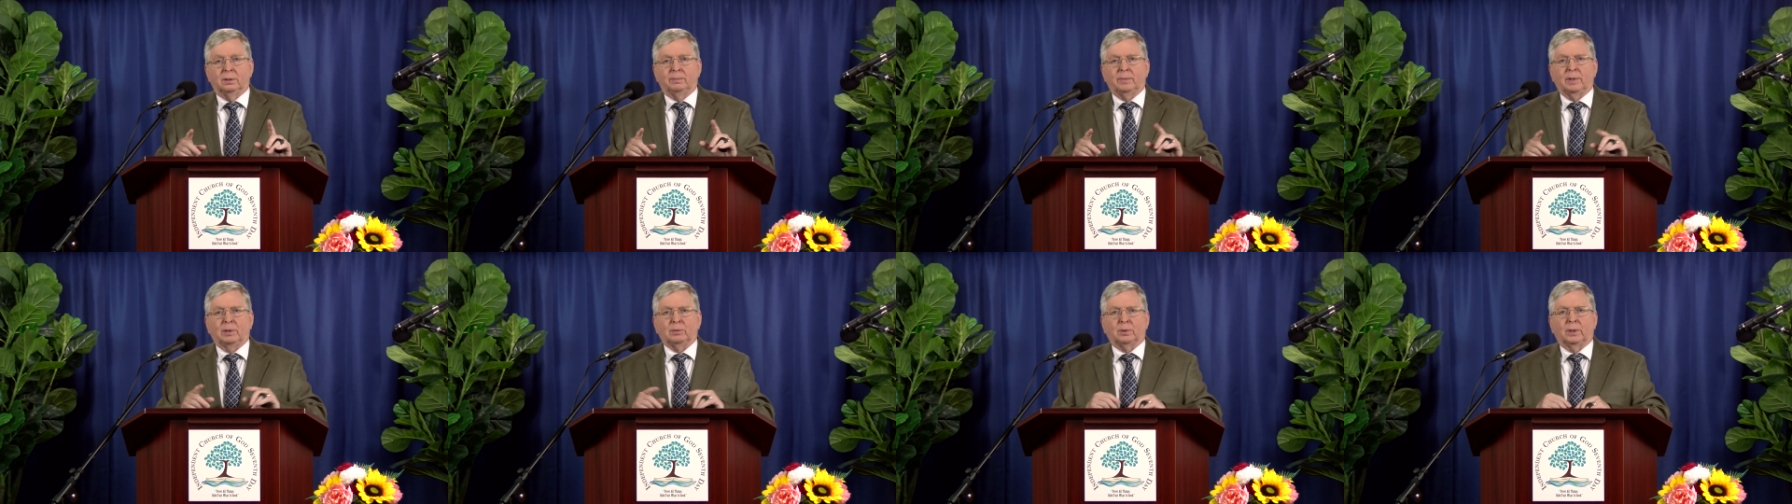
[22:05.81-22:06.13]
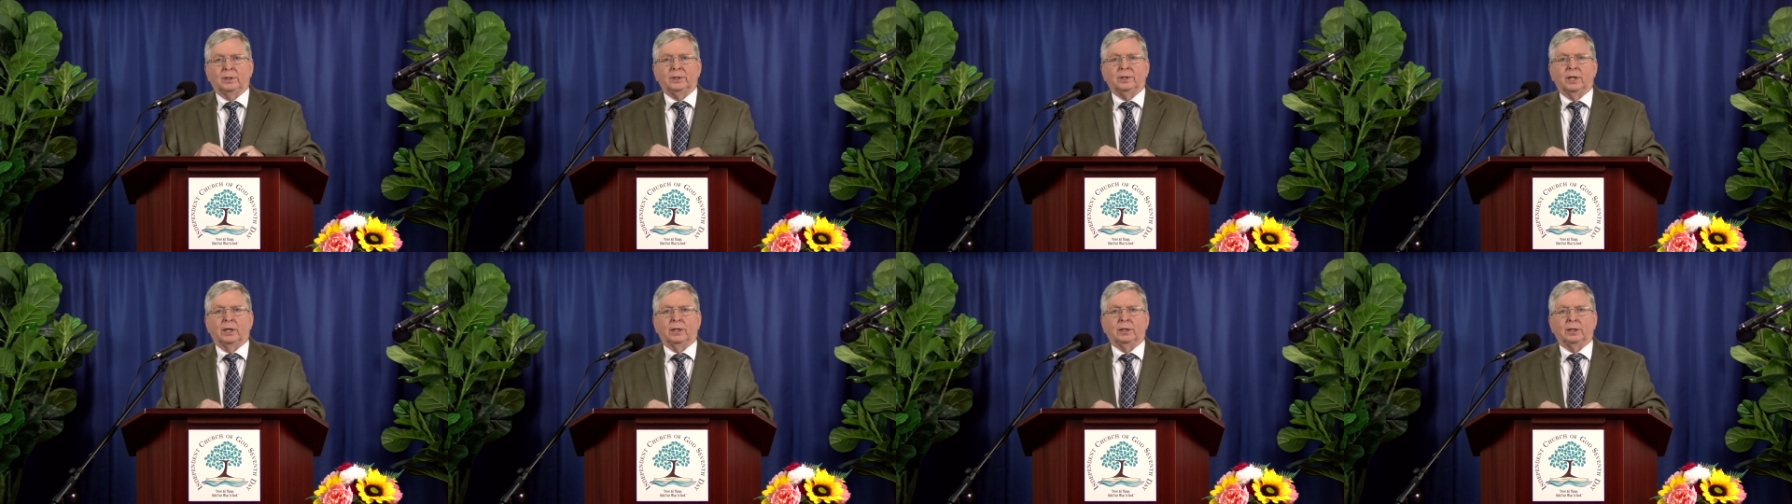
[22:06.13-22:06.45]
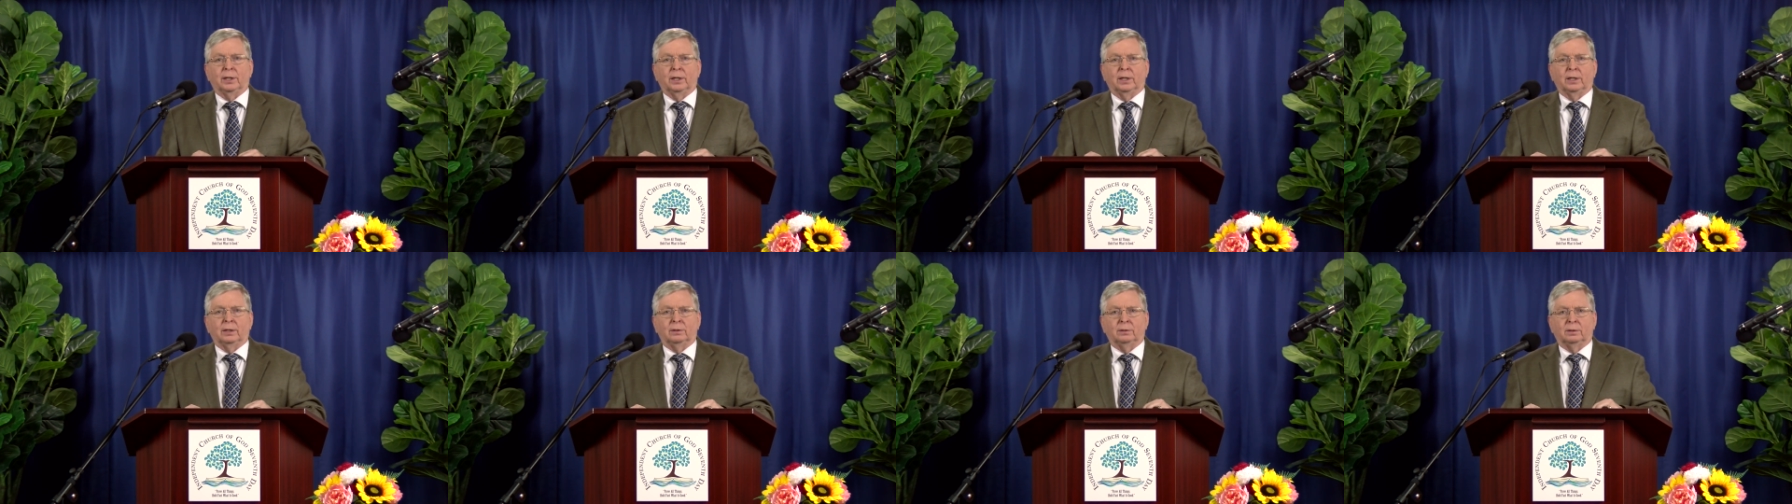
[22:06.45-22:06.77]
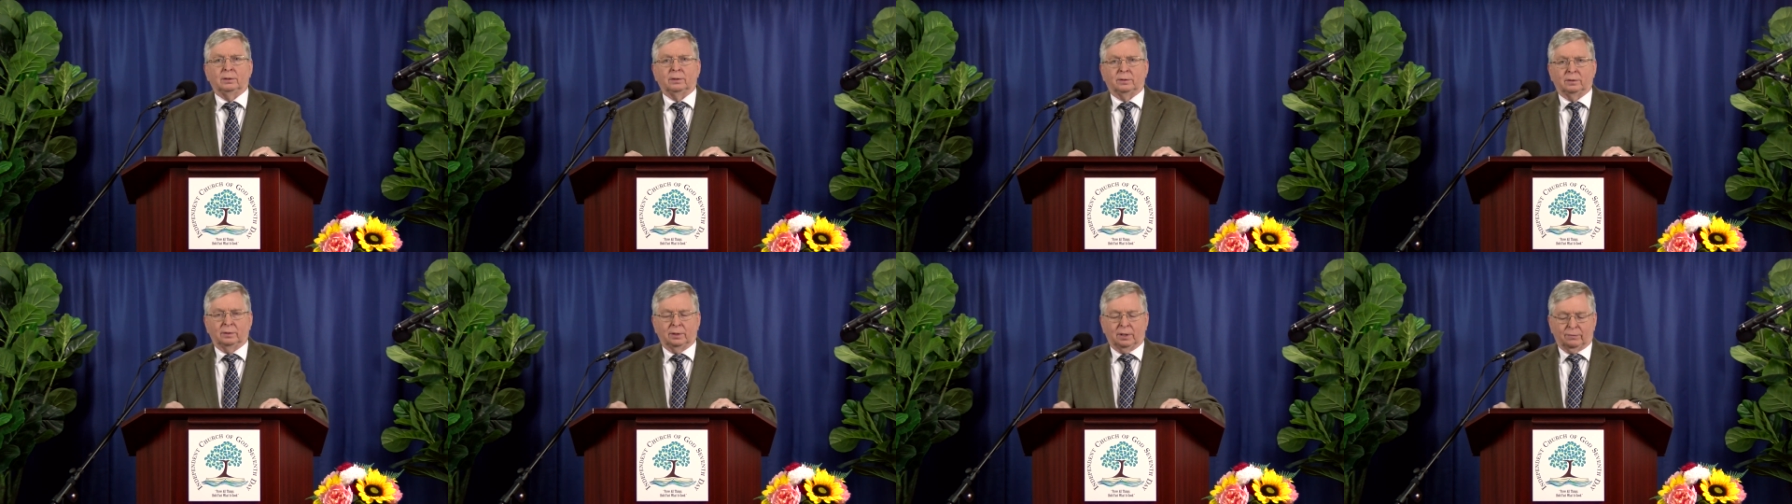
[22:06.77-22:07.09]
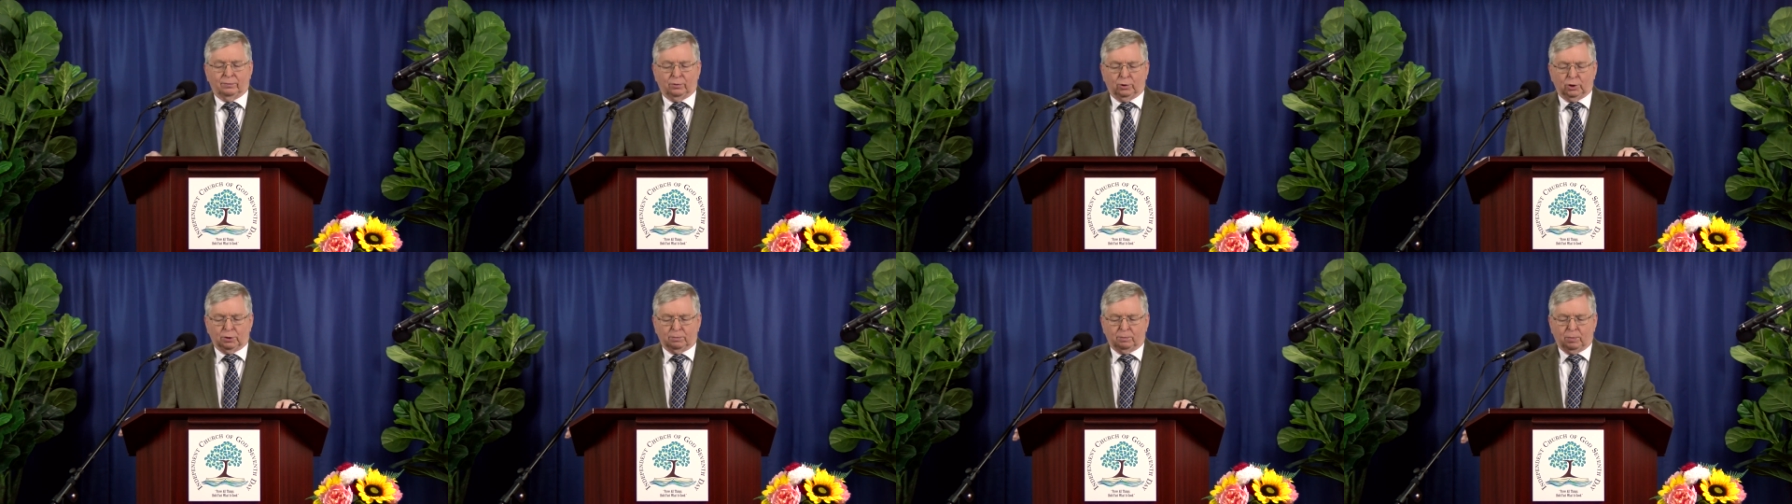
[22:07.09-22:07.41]
Let me read that again,
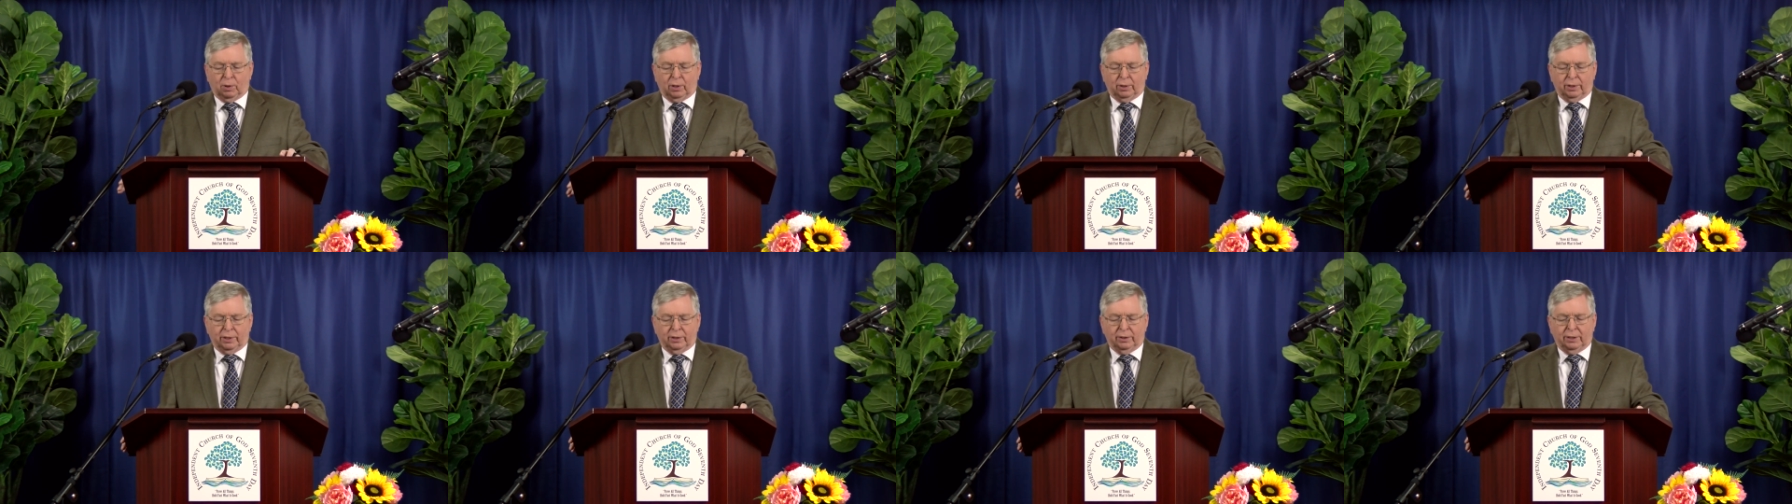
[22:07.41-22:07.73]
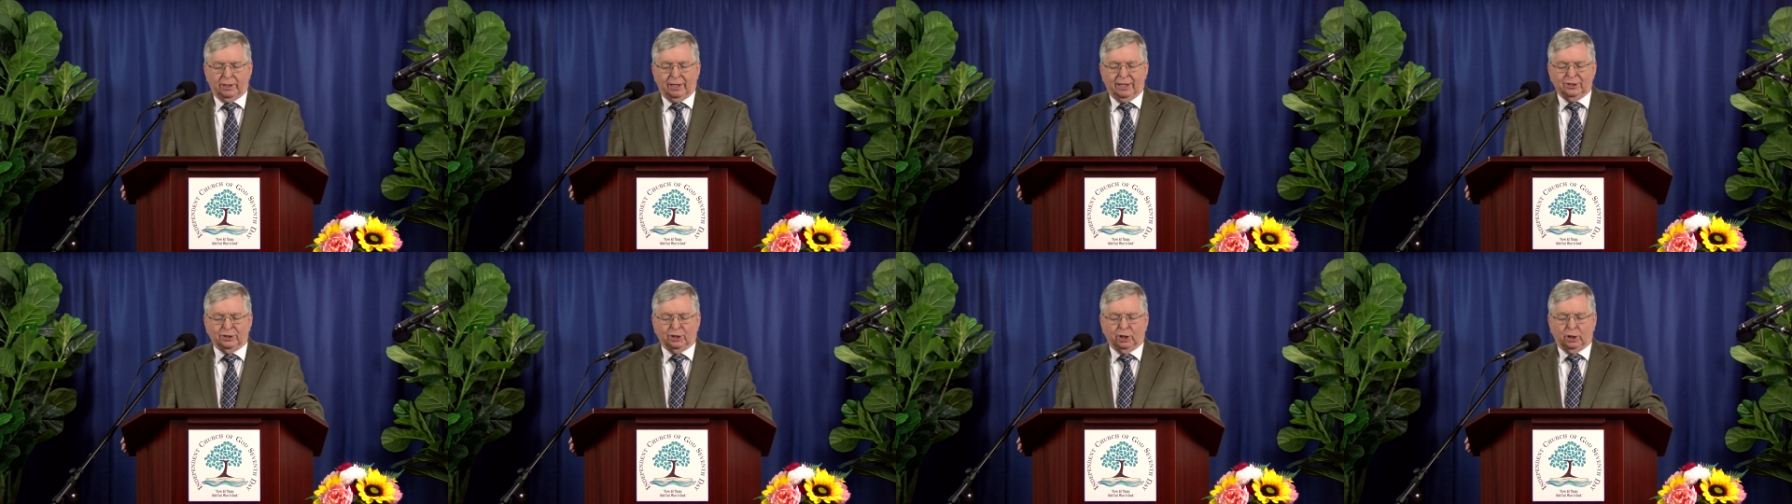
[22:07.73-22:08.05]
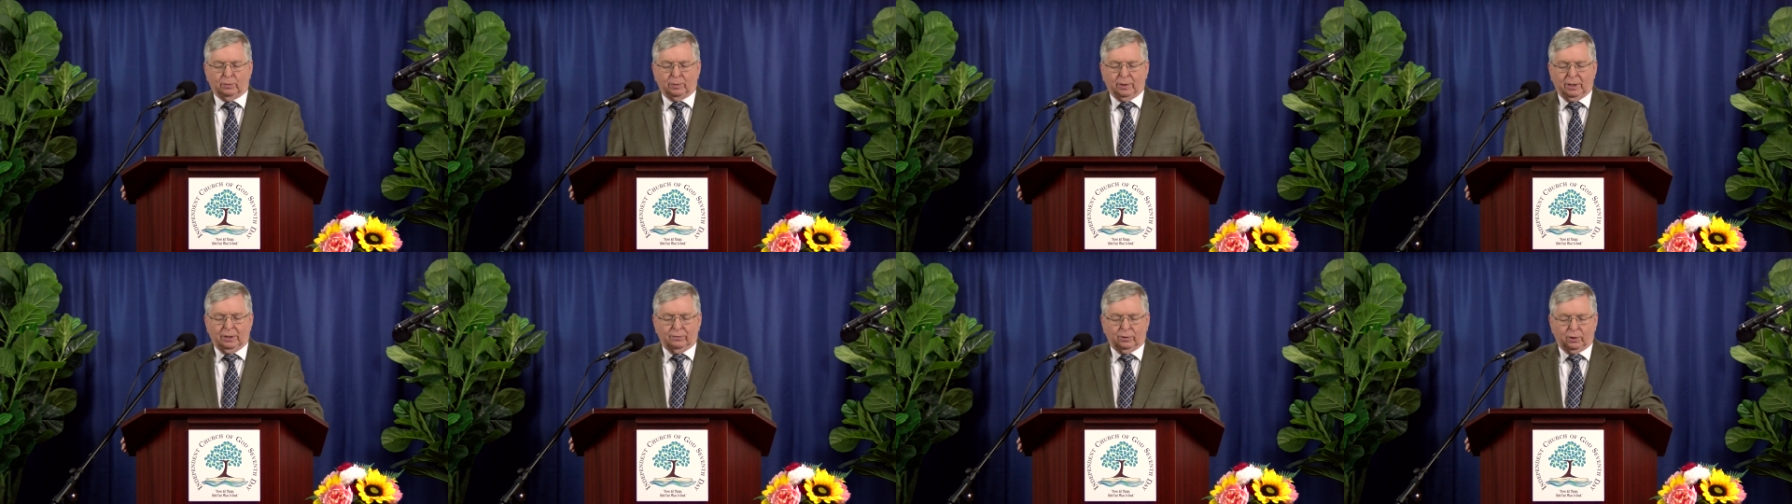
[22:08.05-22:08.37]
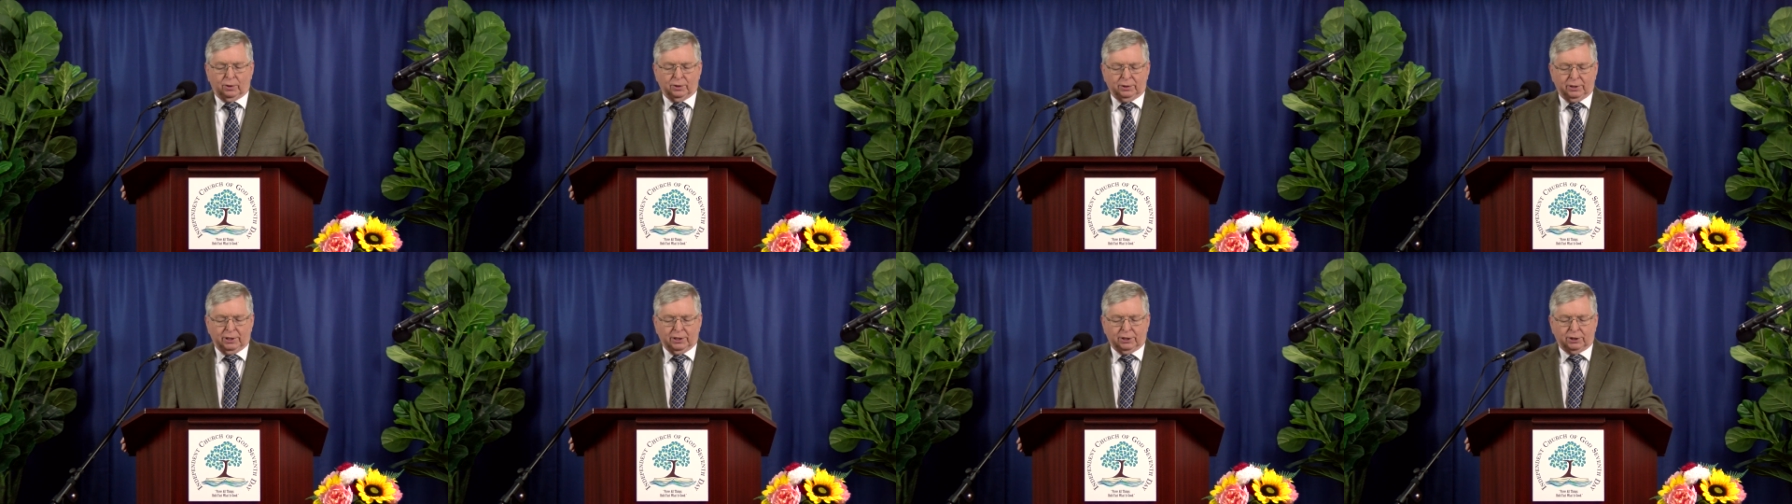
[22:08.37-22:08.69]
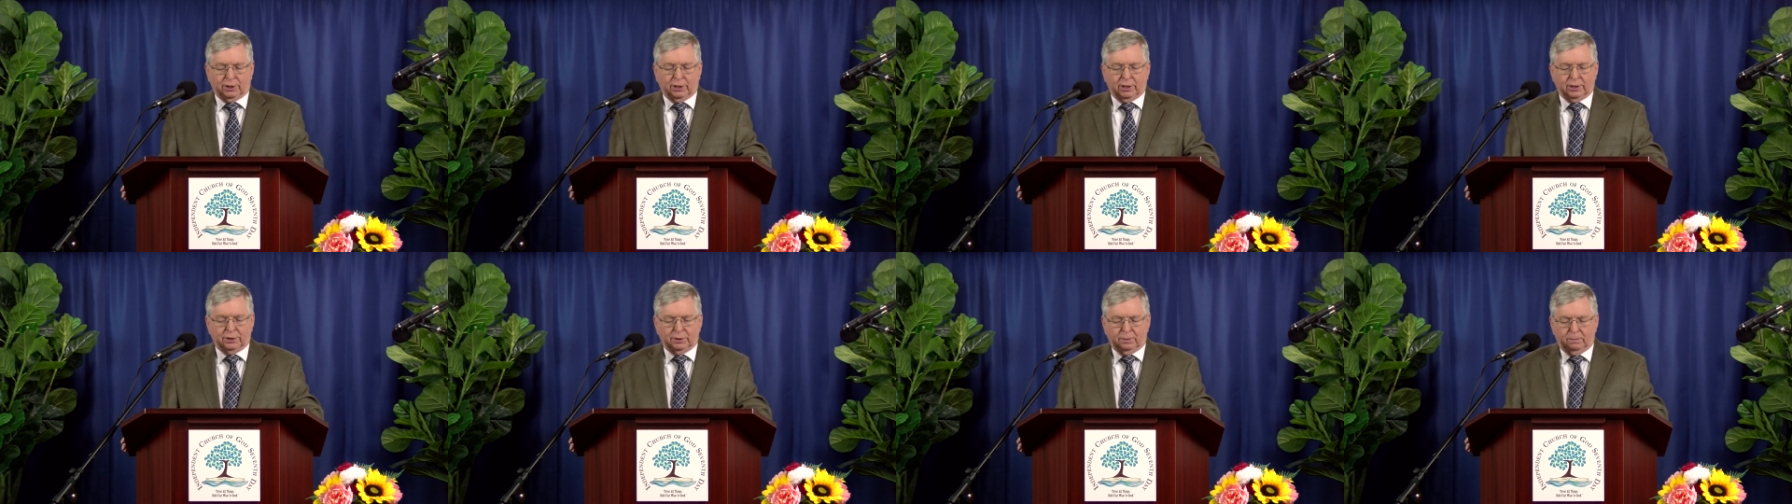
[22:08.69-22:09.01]
the first part in the easy to read version. It
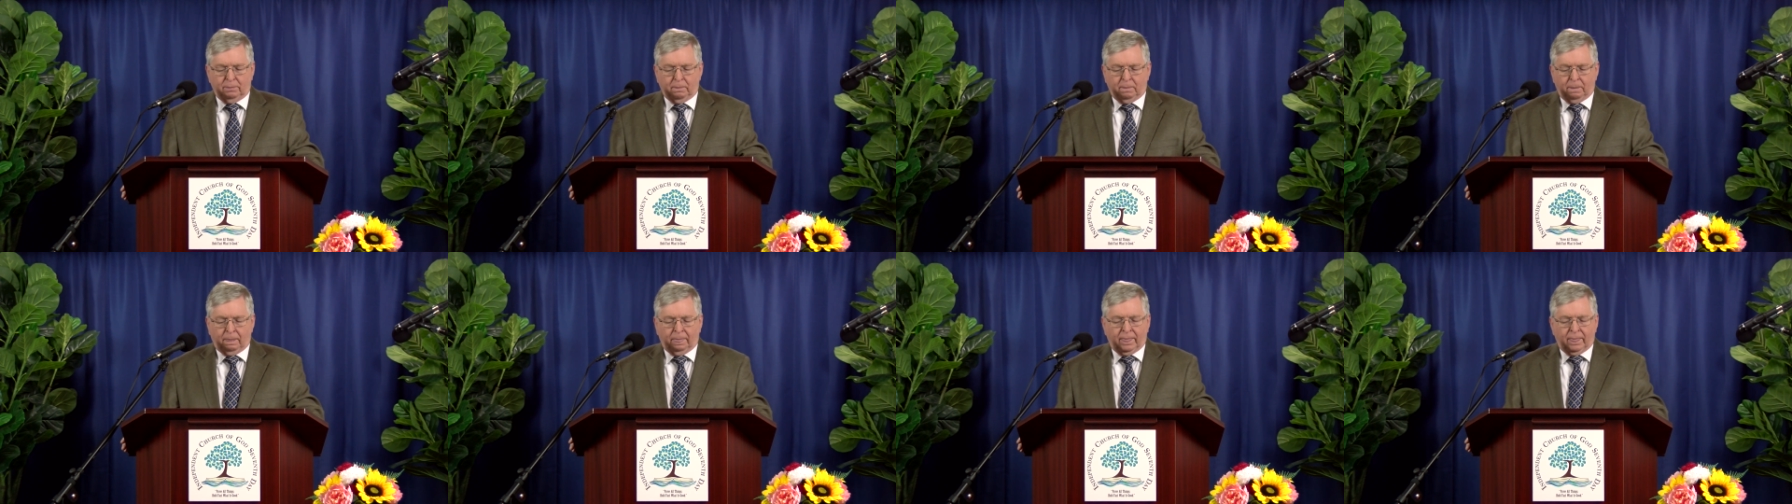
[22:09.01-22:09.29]
says,